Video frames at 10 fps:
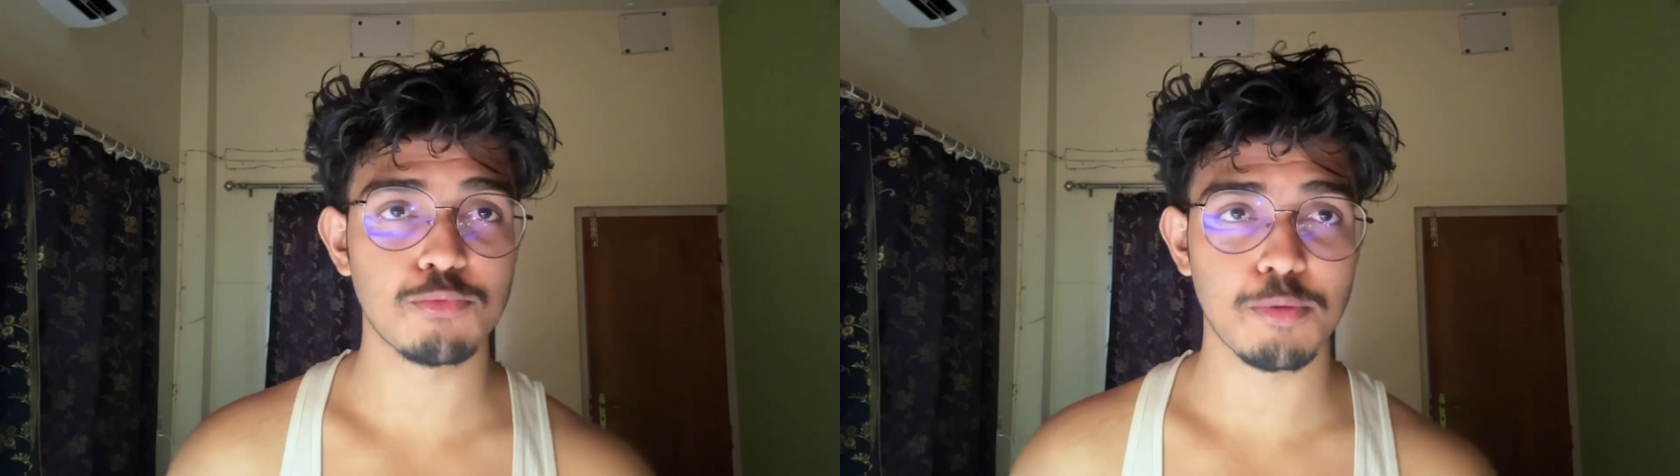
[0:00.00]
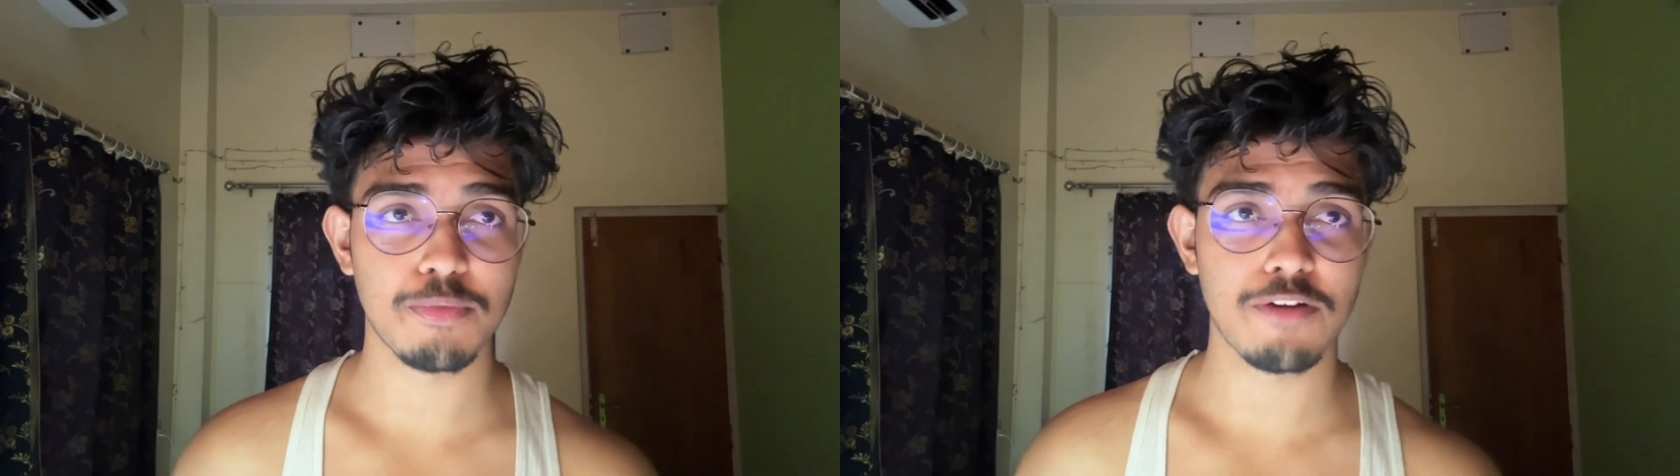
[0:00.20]
to
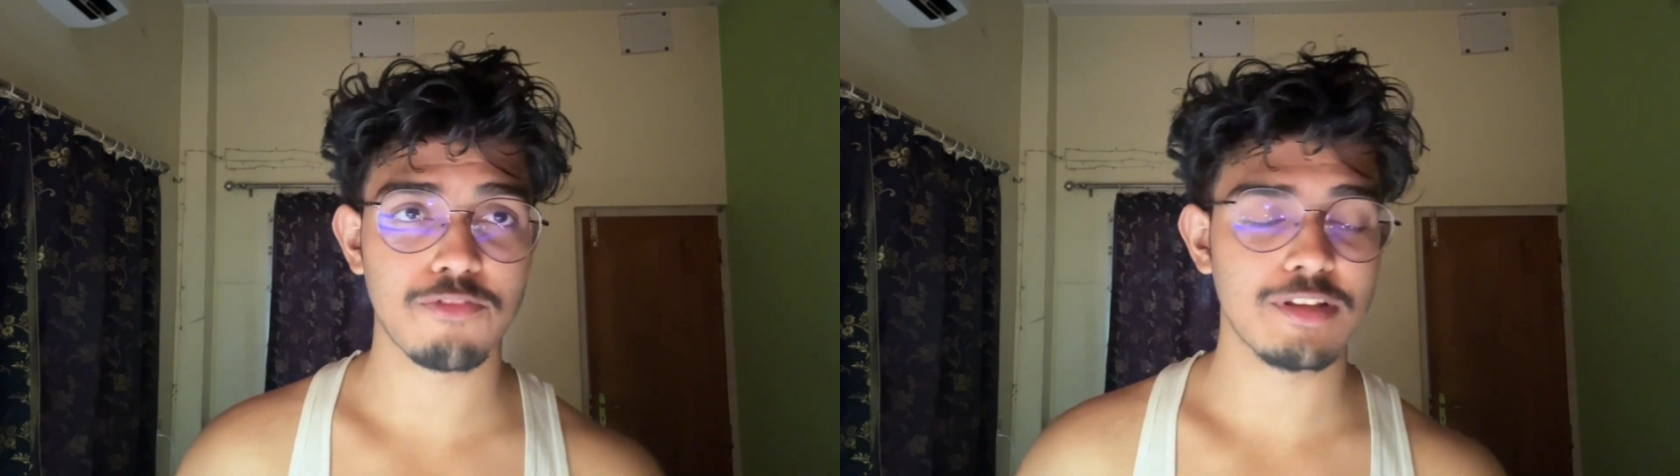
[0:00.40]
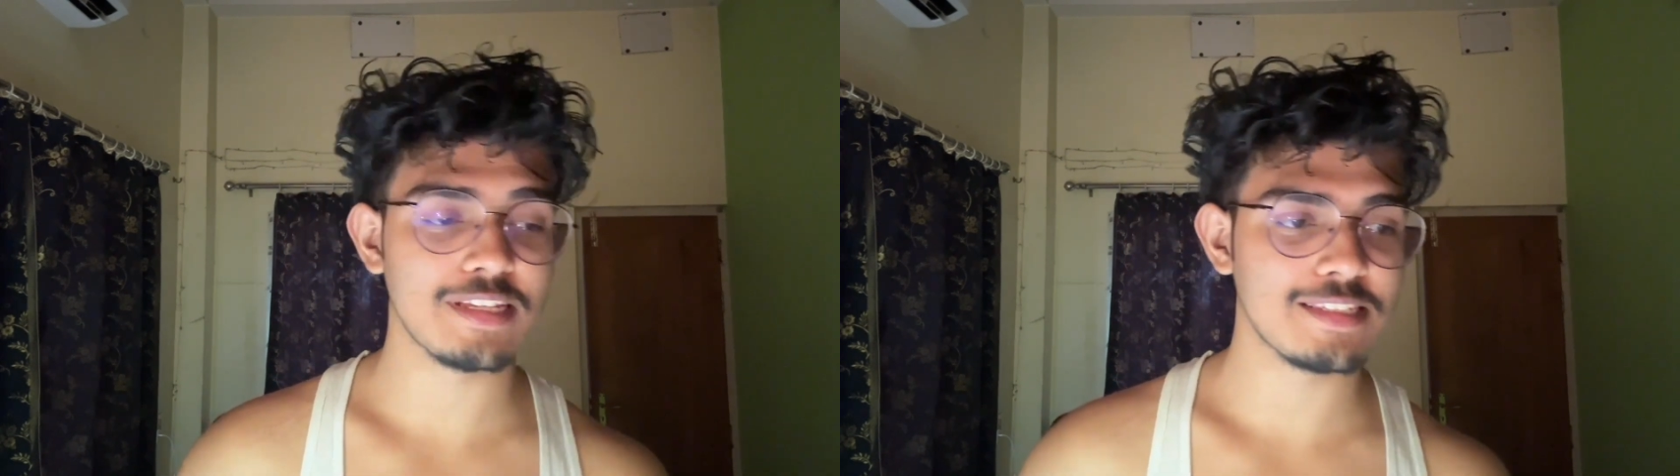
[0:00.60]
prepare for
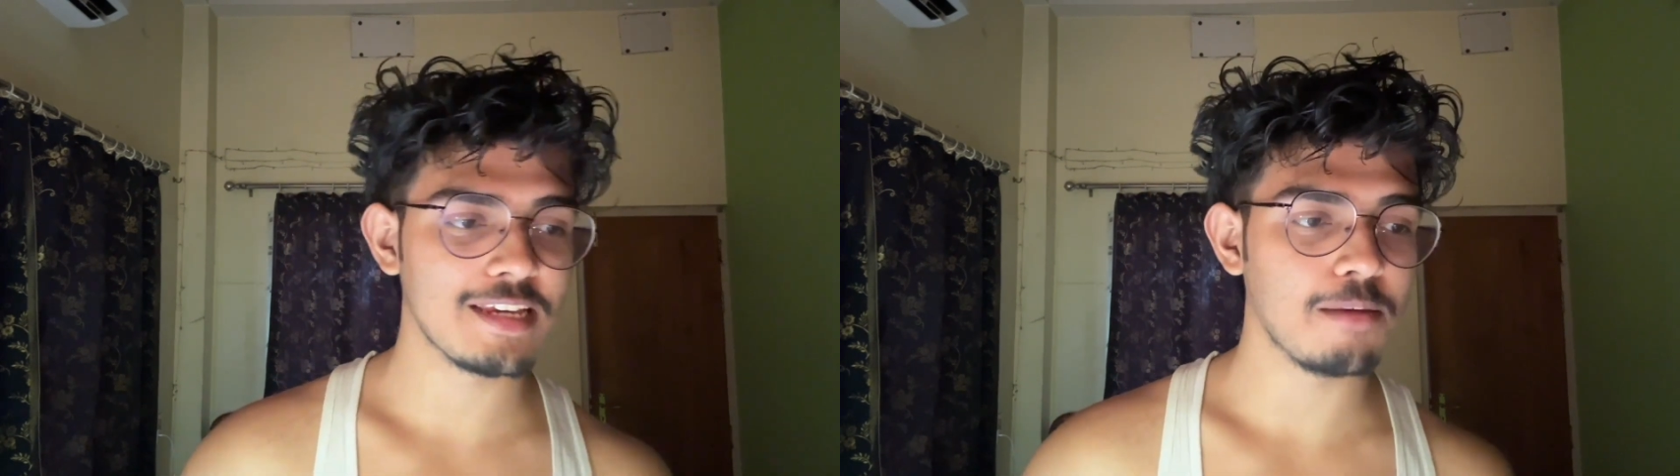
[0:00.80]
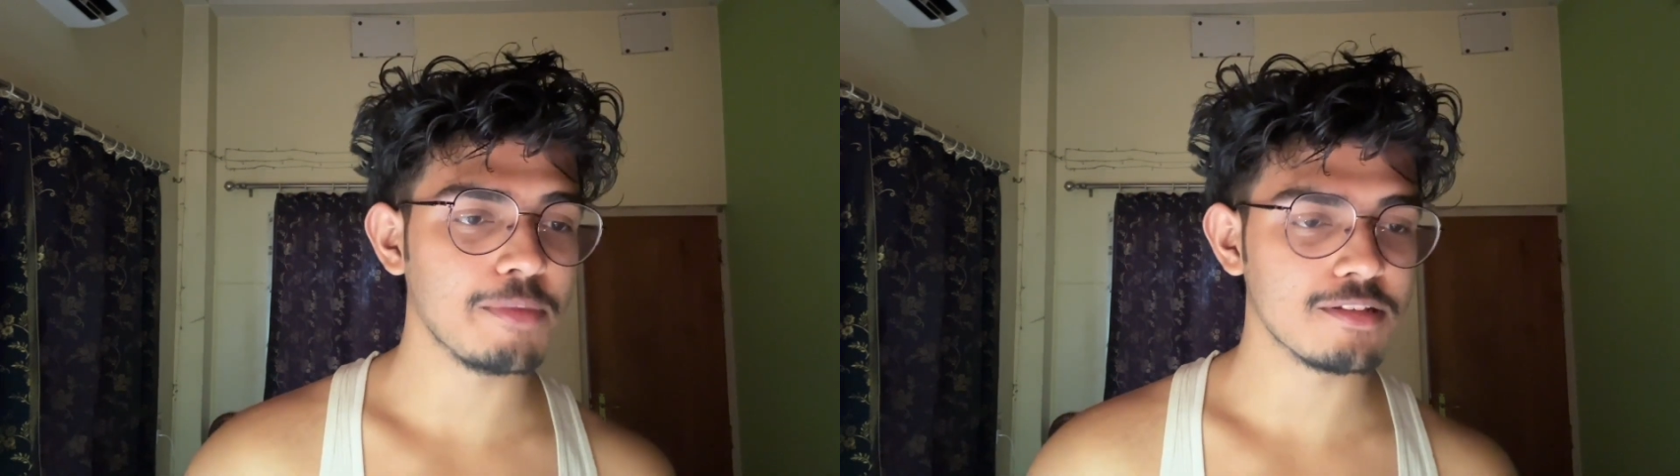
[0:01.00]
that
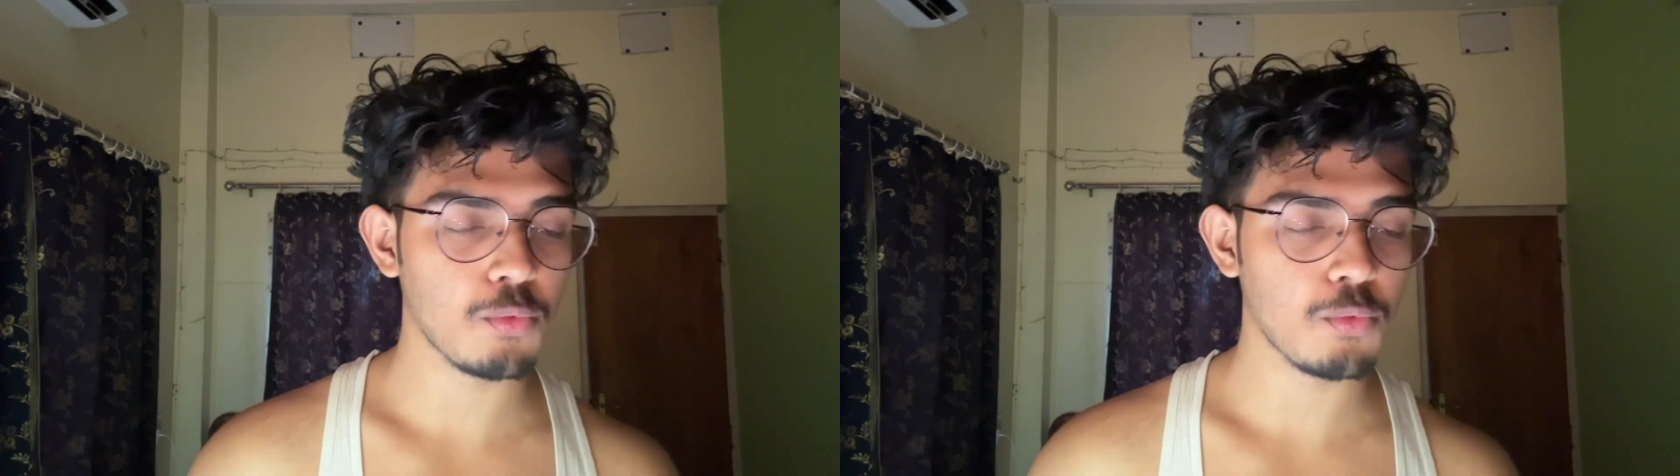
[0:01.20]
exam because I